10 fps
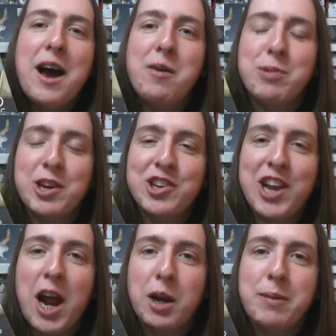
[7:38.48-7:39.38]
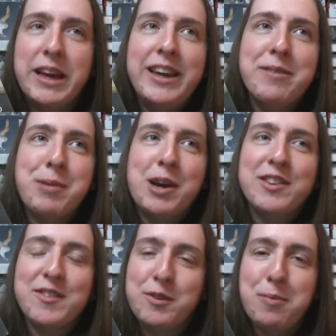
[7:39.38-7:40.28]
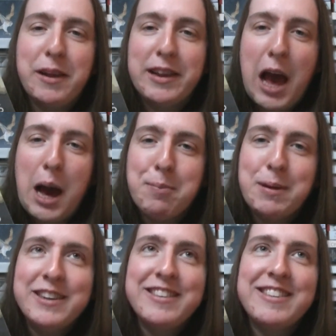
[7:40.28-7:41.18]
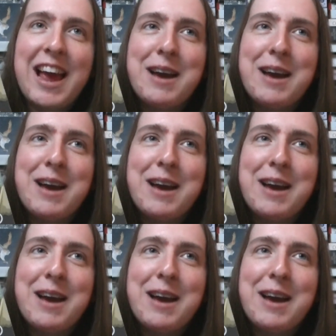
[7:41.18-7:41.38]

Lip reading: British army because of something that happened.